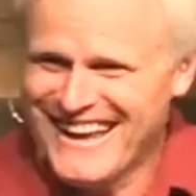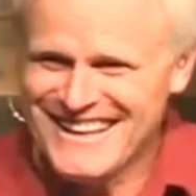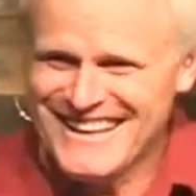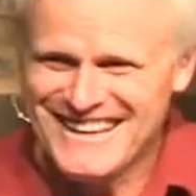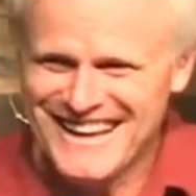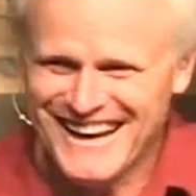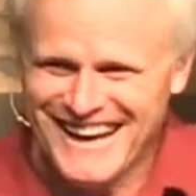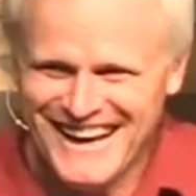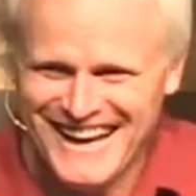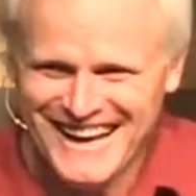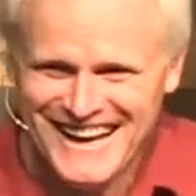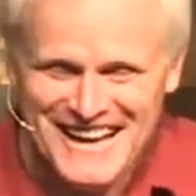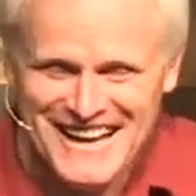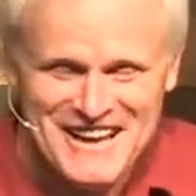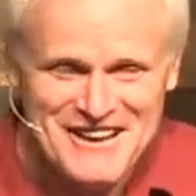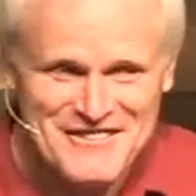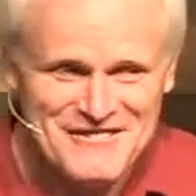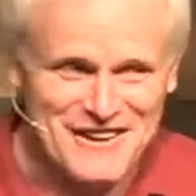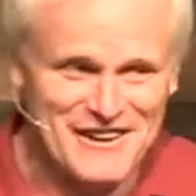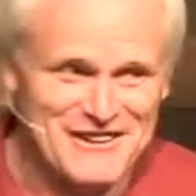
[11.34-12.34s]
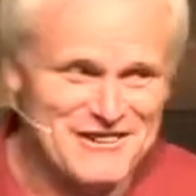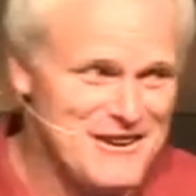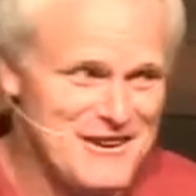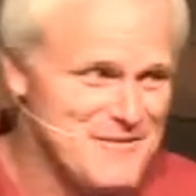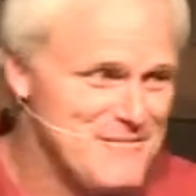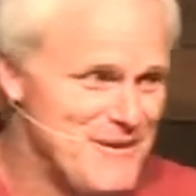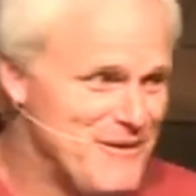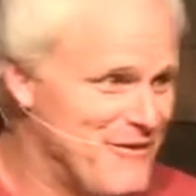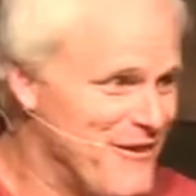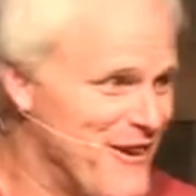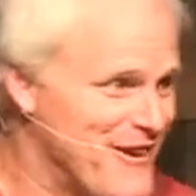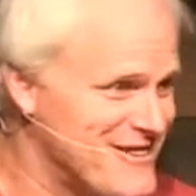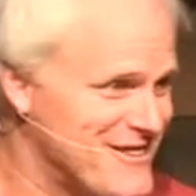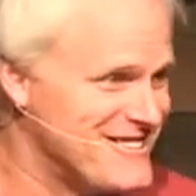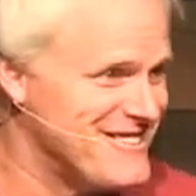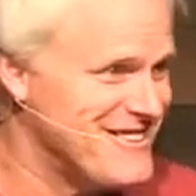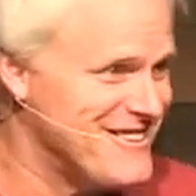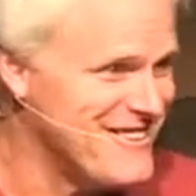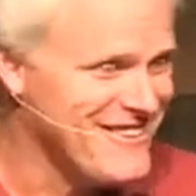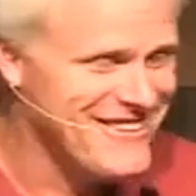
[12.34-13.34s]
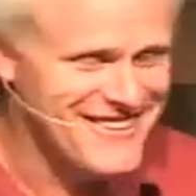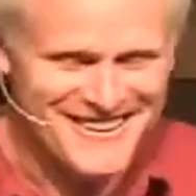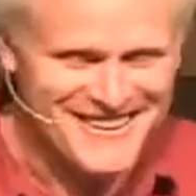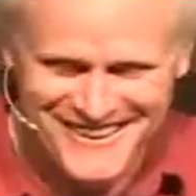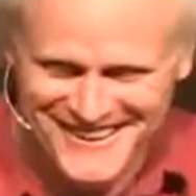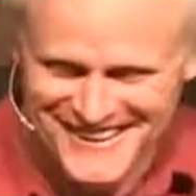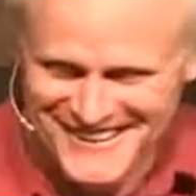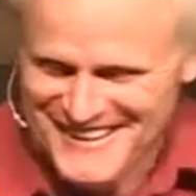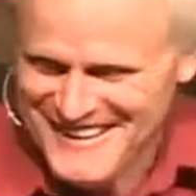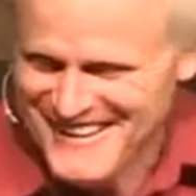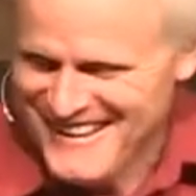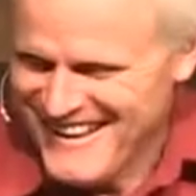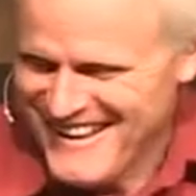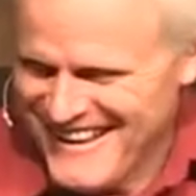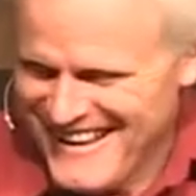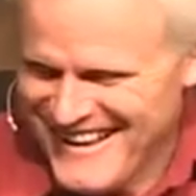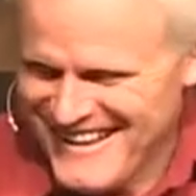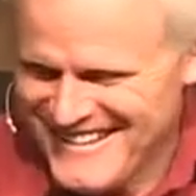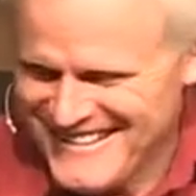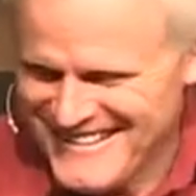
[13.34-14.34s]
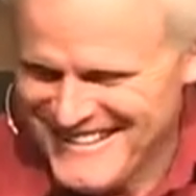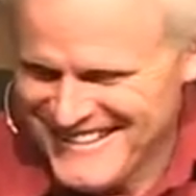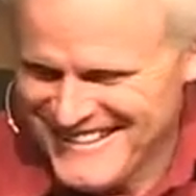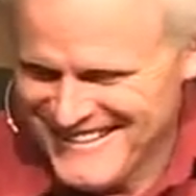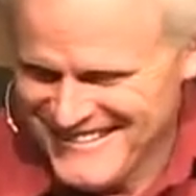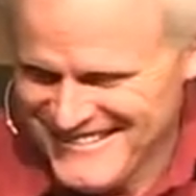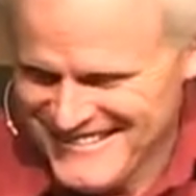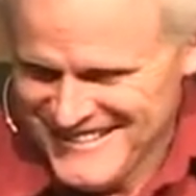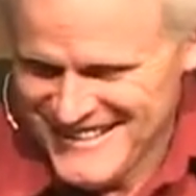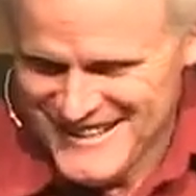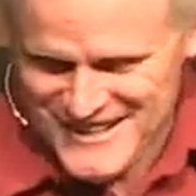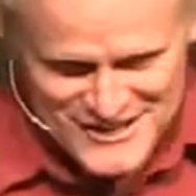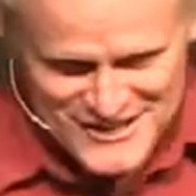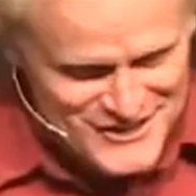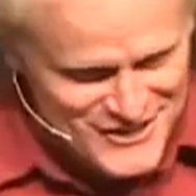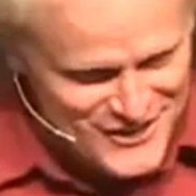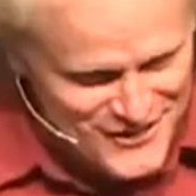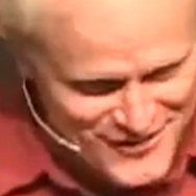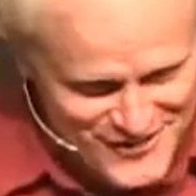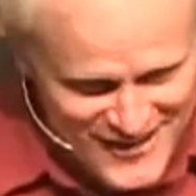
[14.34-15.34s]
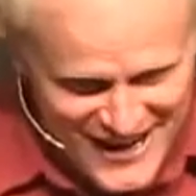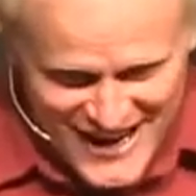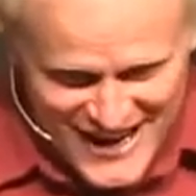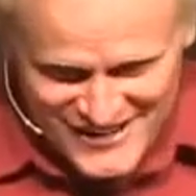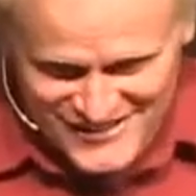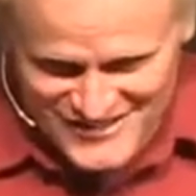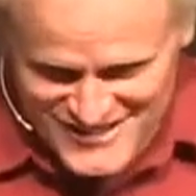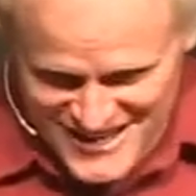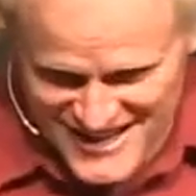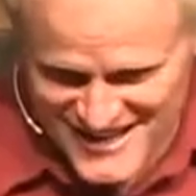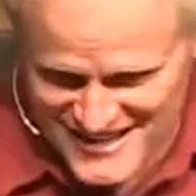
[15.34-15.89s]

And uh, figured there'd be folks here. And, and uh, so I don't